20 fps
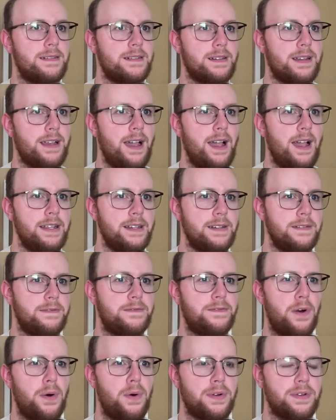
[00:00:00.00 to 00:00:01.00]
kind of
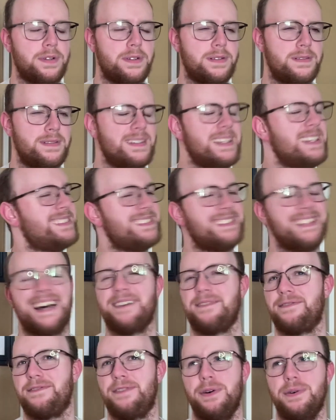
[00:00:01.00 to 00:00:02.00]
folk,
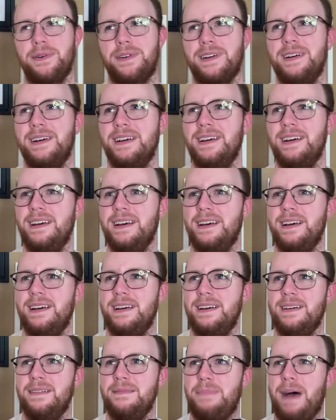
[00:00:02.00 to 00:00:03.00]
not folk,
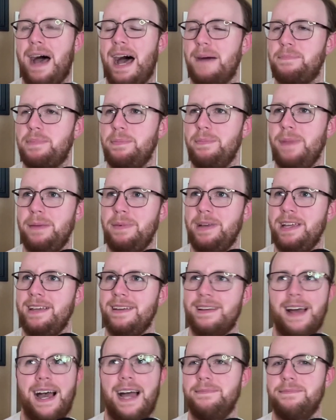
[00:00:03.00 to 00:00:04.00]
pop maybe.
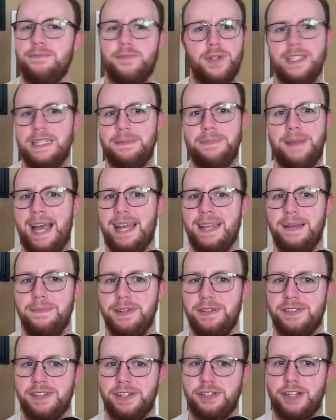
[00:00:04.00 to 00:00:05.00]
I'm really bad at
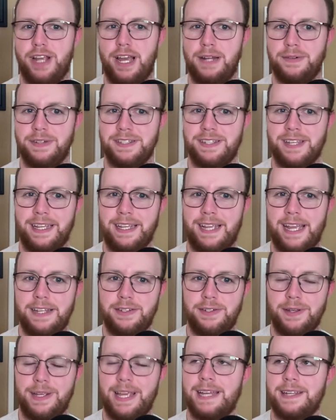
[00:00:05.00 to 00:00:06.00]
music genres in
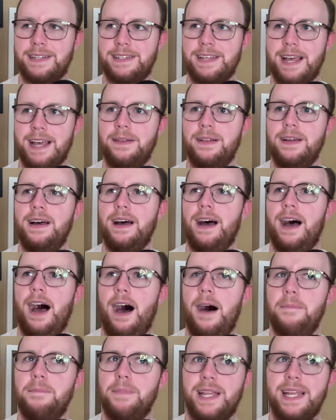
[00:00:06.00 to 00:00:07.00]
case you can't tell.
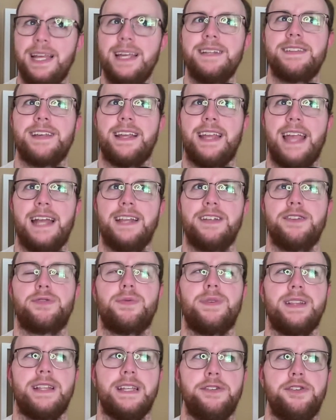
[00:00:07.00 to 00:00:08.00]
But his again is
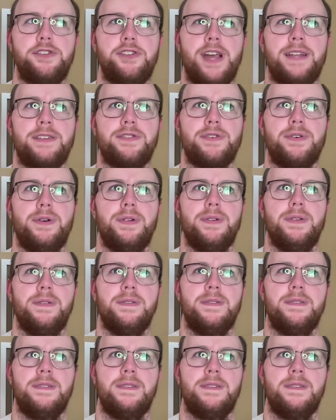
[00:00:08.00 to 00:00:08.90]
really gentle,